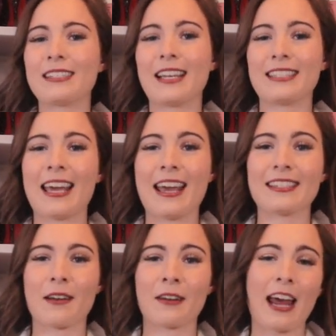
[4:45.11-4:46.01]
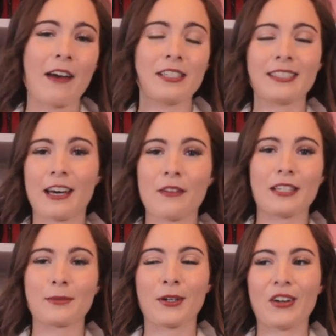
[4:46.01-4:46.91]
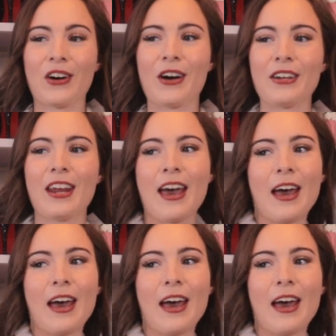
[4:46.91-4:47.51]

this is, I'm going to have to sell this one on.